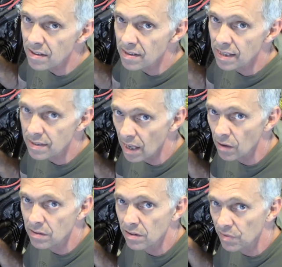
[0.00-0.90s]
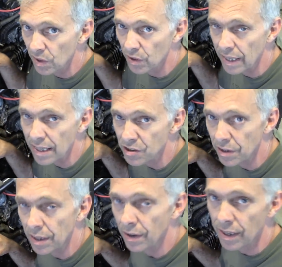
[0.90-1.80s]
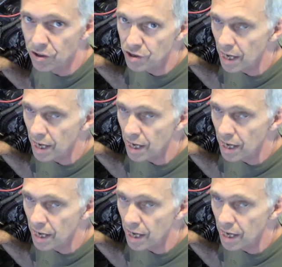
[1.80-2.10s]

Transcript: a 6 thousandths feeler gauge in there and